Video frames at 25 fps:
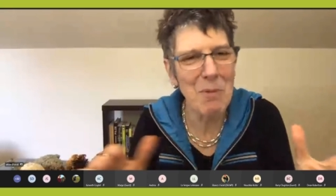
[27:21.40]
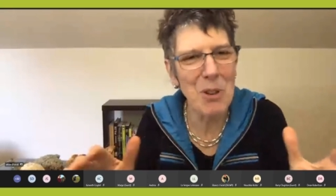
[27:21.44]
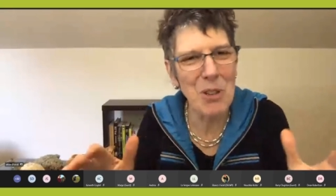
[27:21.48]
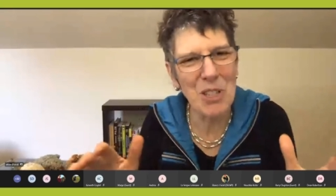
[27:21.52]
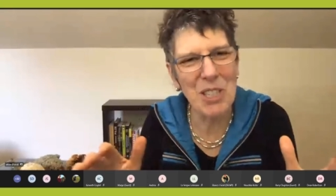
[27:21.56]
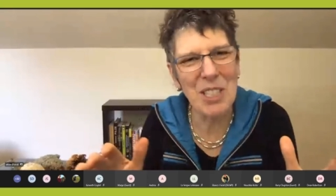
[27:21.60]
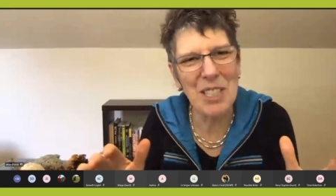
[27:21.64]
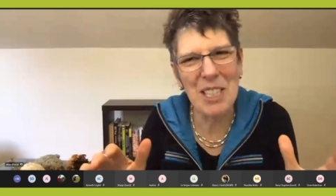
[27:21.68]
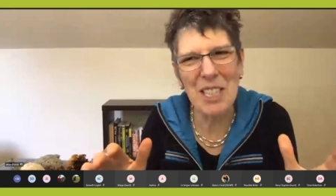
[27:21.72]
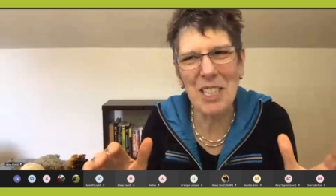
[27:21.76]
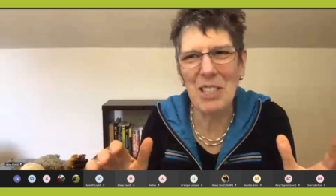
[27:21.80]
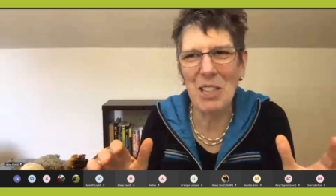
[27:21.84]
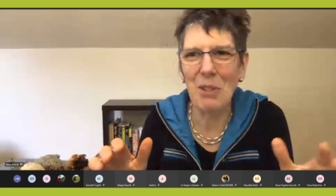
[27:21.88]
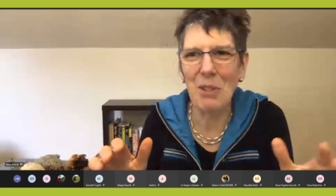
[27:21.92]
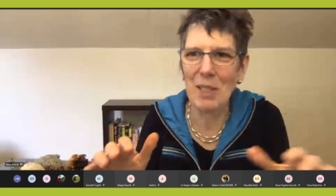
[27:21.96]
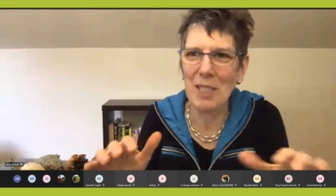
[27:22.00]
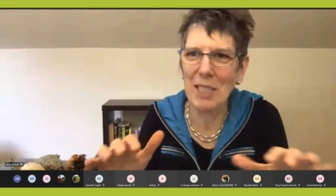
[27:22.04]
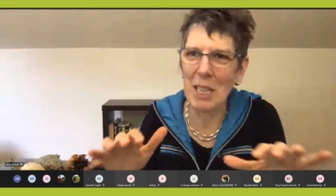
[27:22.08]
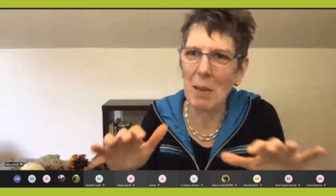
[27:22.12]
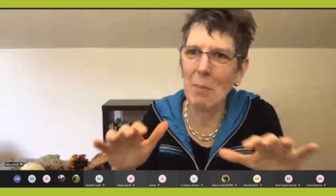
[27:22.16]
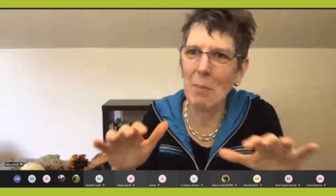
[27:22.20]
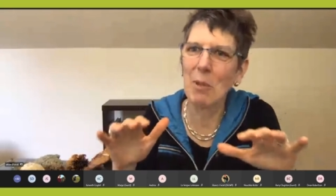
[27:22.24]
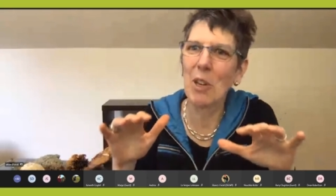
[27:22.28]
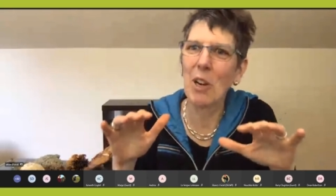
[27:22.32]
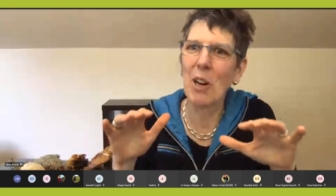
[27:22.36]
emergency
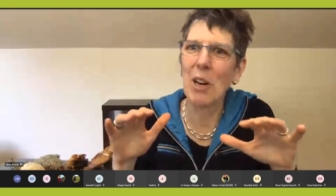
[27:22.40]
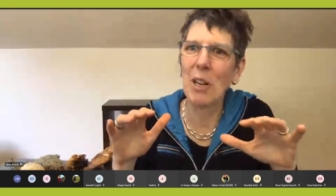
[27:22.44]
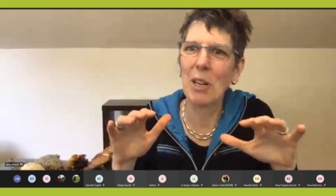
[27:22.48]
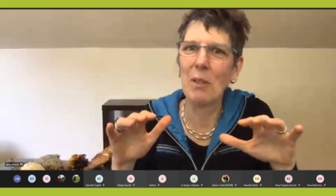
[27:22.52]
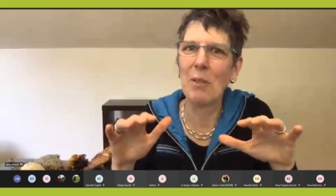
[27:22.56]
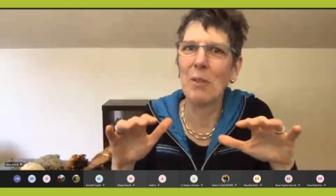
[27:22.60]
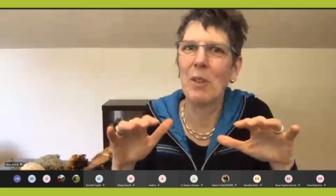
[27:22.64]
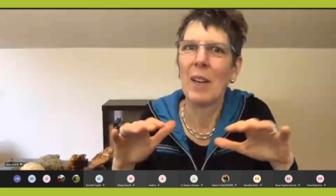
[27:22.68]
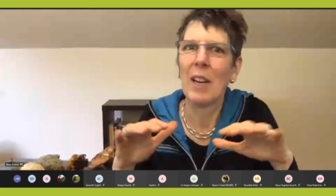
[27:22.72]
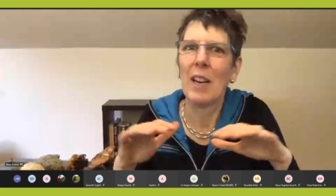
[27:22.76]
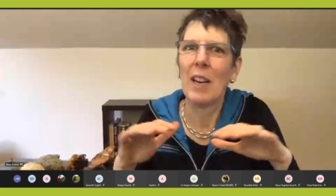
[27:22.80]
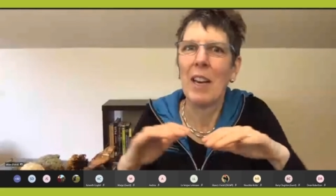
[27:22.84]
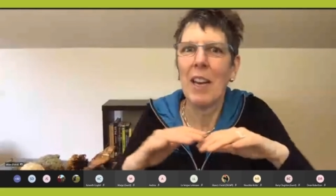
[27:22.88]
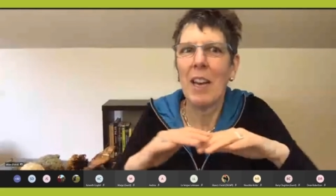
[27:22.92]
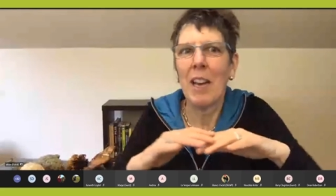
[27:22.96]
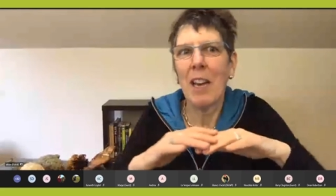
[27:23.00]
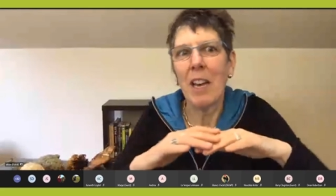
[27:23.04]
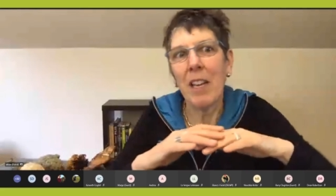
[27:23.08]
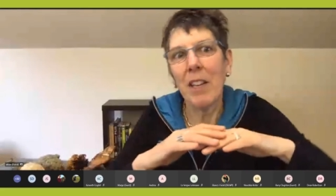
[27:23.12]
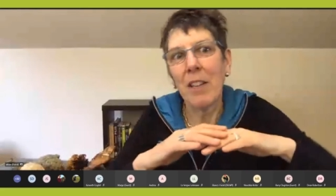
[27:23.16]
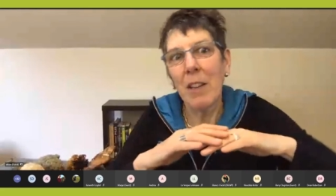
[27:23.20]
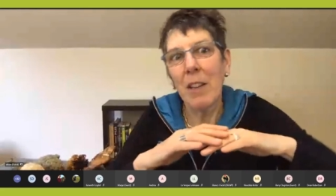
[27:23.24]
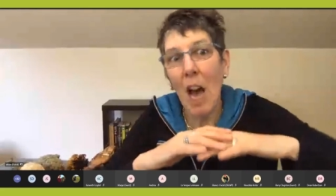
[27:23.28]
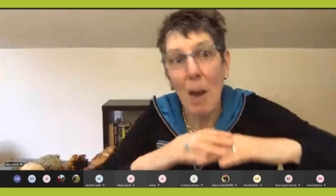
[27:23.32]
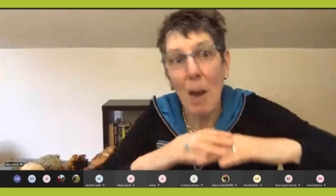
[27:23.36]
service, some kind of
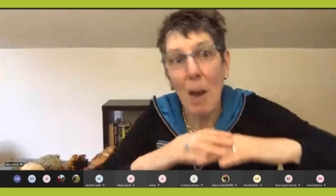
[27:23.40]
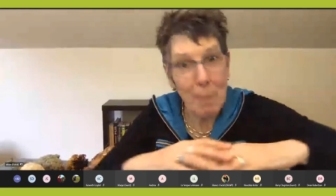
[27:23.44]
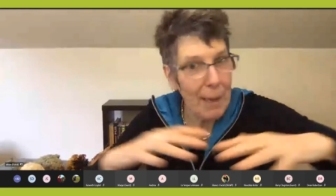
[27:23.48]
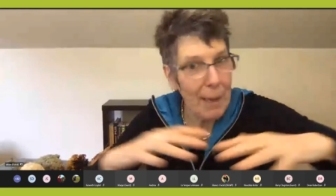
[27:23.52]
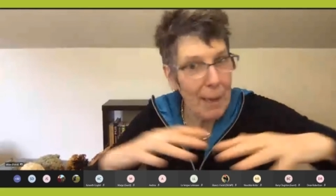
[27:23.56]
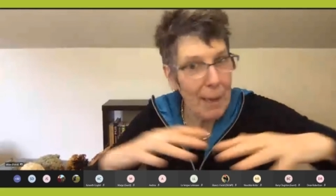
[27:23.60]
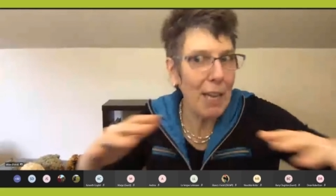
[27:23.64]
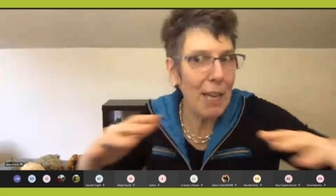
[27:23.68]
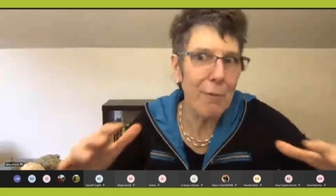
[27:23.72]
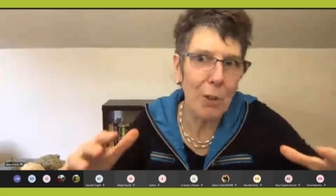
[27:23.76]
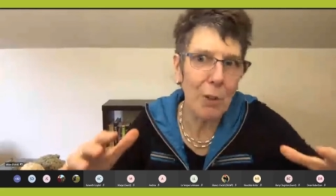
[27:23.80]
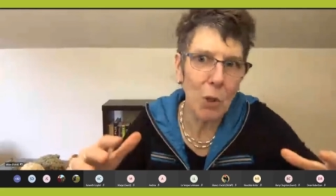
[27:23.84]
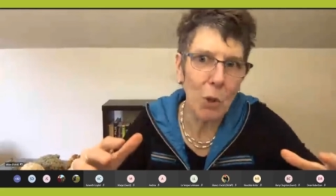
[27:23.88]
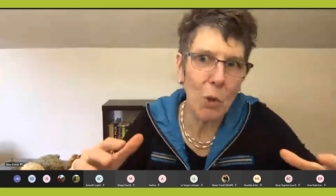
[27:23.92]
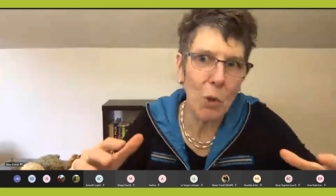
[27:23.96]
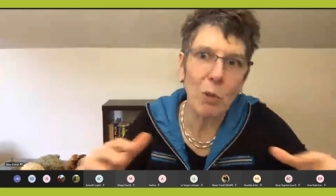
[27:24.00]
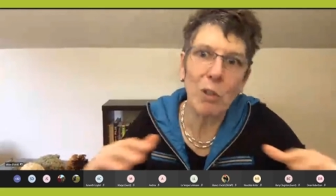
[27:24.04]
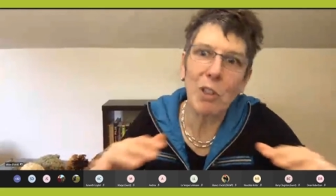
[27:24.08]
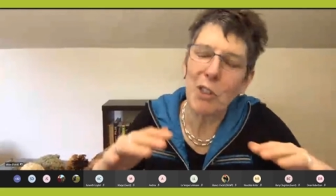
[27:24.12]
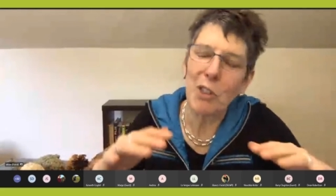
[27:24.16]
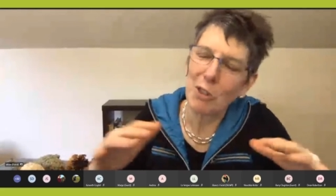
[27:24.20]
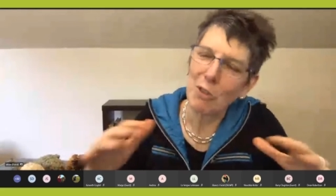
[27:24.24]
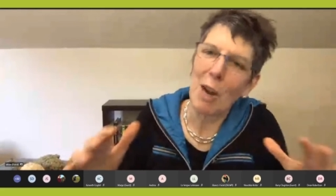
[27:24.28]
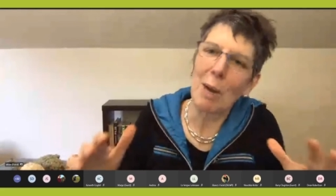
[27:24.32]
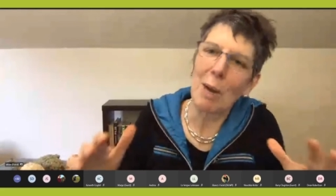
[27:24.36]
upheaval or
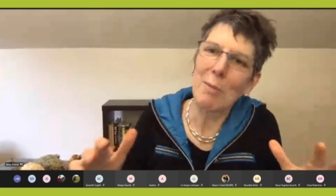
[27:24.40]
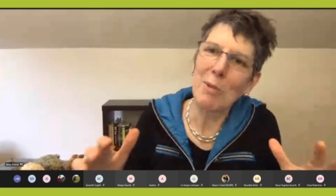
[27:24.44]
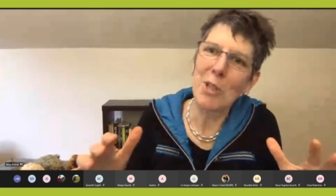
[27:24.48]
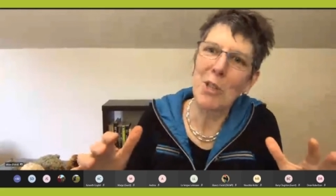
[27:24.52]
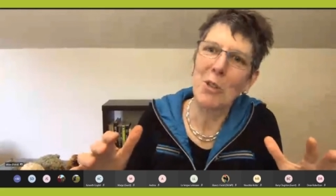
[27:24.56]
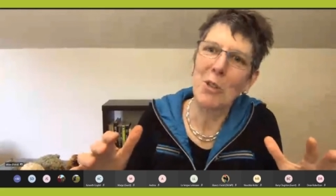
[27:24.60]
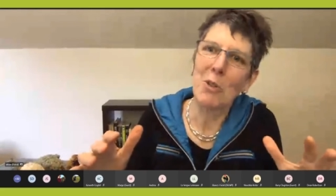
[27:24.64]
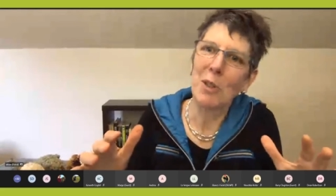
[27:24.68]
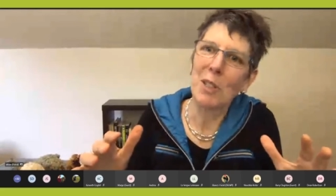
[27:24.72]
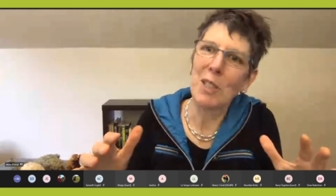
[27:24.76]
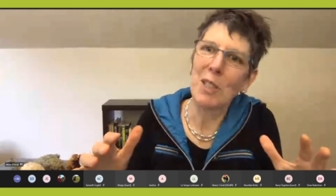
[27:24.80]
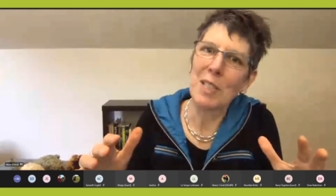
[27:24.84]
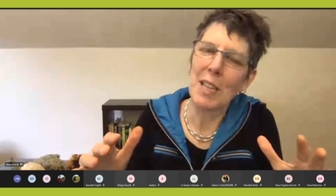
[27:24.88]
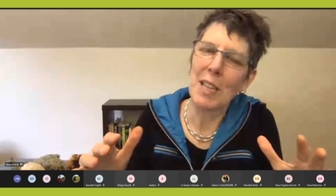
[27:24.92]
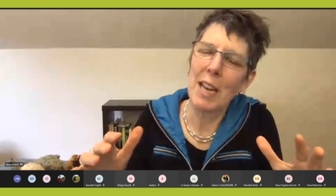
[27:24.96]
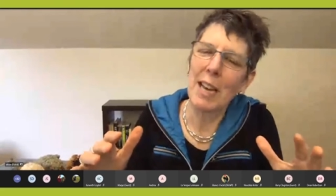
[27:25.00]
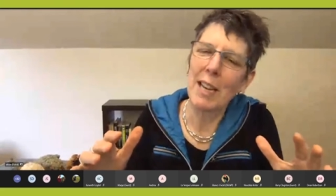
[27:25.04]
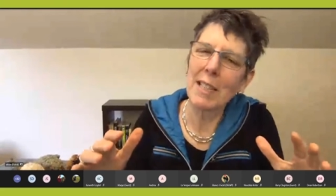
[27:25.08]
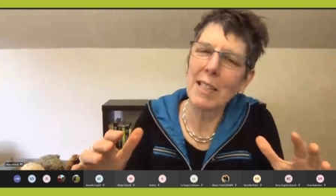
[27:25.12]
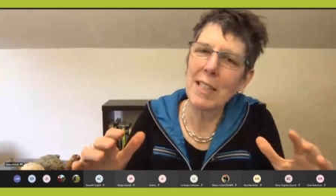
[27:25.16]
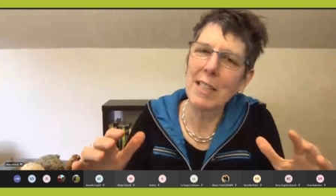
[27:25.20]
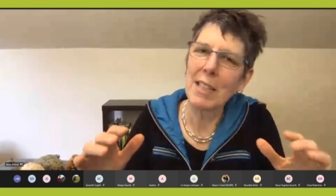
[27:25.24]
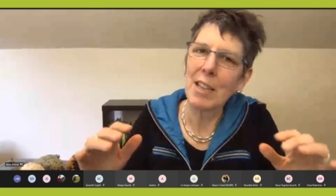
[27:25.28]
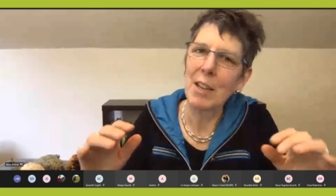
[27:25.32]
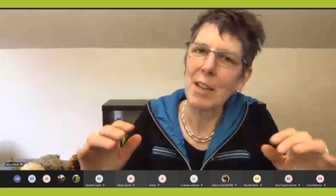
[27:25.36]
disruption or
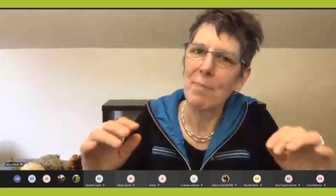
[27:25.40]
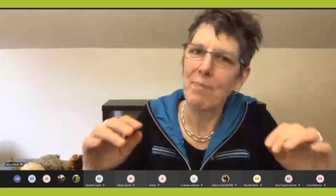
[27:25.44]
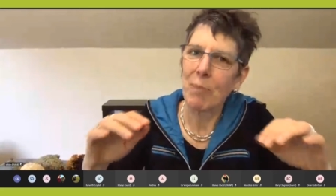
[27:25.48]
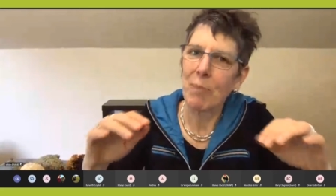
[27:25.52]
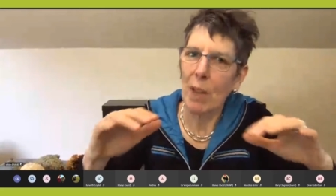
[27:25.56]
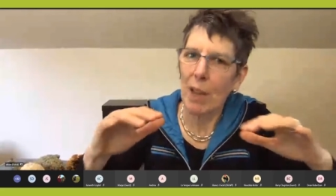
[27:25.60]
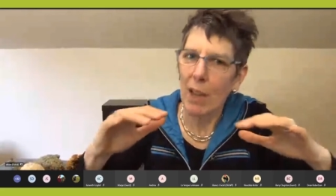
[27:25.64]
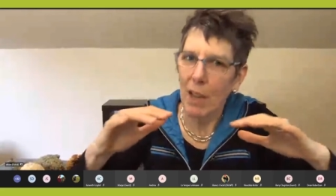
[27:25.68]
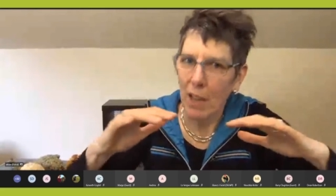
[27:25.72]
disaster.